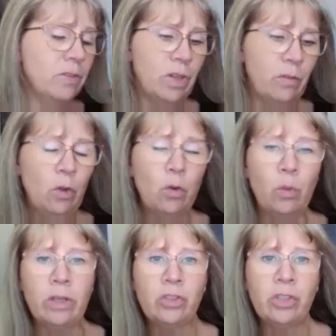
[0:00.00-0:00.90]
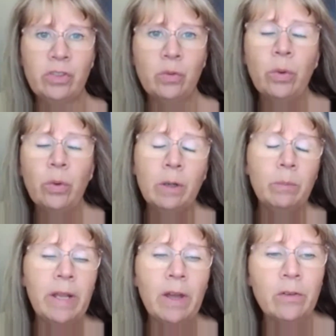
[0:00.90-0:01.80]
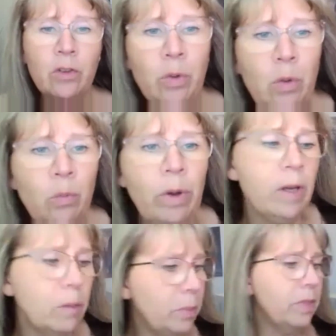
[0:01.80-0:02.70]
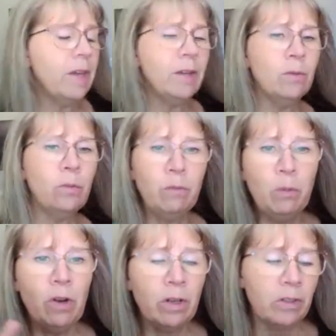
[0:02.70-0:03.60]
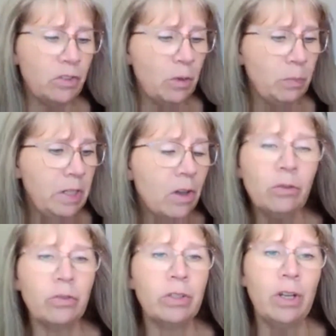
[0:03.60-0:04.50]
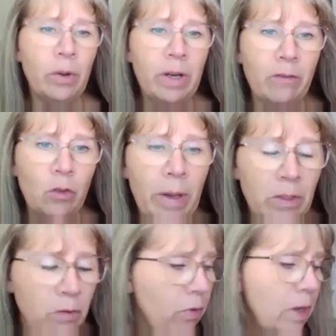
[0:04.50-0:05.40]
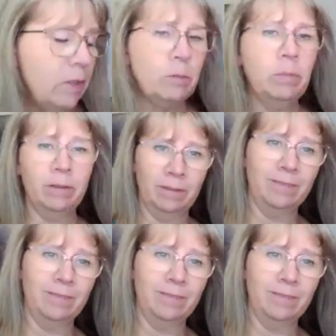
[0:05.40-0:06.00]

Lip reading: had several questions and written them down as we went, but then we moved on to something else and now I'd have to go back to find them.